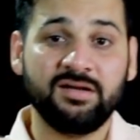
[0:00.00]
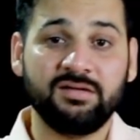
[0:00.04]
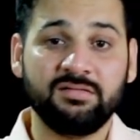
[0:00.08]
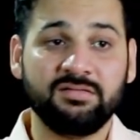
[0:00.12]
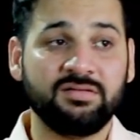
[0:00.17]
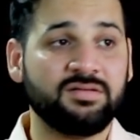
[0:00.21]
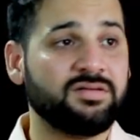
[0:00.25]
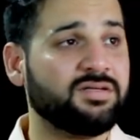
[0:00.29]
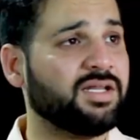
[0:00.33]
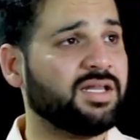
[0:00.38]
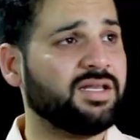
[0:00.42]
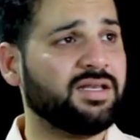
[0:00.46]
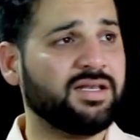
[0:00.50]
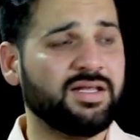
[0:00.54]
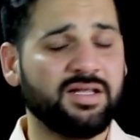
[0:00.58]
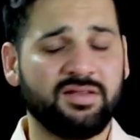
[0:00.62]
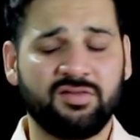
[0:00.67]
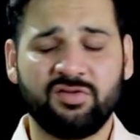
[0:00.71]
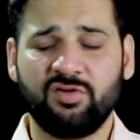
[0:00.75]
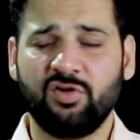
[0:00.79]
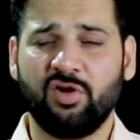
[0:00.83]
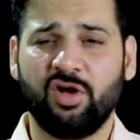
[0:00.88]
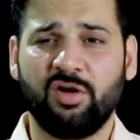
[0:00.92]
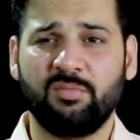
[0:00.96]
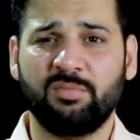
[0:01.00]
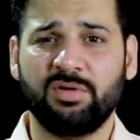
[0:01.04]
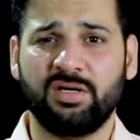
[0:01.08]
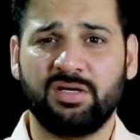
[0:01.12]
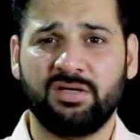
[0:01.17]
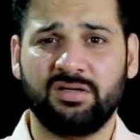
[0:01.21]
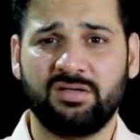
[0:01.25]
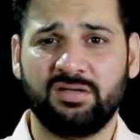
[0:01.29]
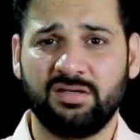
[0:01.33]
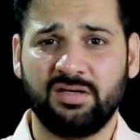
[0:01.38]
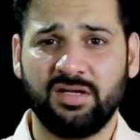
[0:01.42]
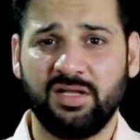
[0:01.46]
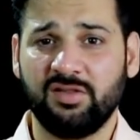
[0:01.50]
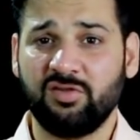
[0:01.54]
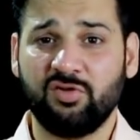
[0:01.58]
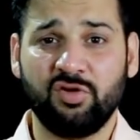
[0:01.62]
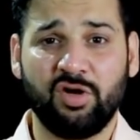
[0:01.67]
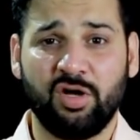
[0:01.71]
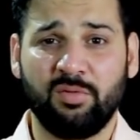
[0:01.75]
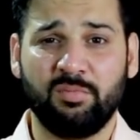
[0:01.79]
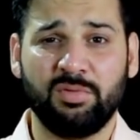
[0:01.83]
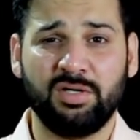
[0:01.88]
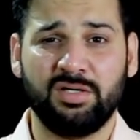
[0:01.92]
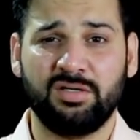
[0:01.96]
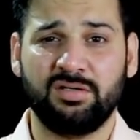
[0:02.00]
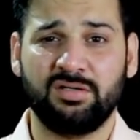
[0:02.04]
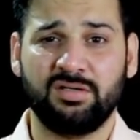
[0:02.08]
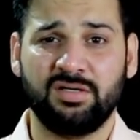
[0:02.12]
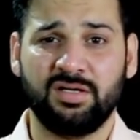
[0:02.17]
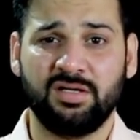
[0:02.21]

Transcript: still it's normal. It's normal.